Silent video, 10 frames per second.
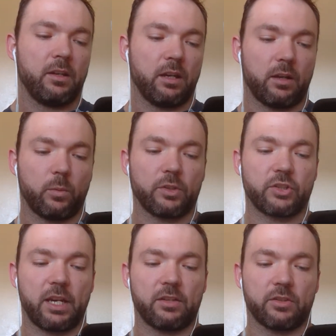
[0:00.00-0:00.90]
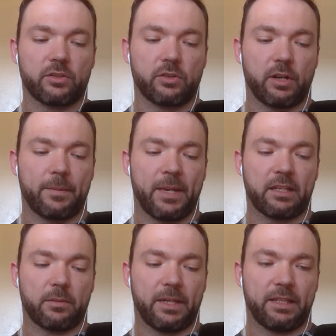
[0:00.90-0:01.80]
Uh, what changes should I make
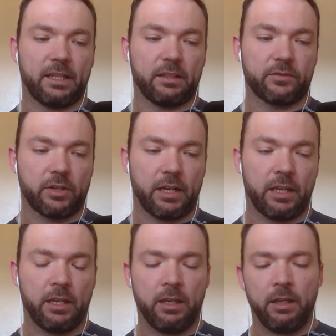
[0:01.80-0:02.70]
to my deadlift training?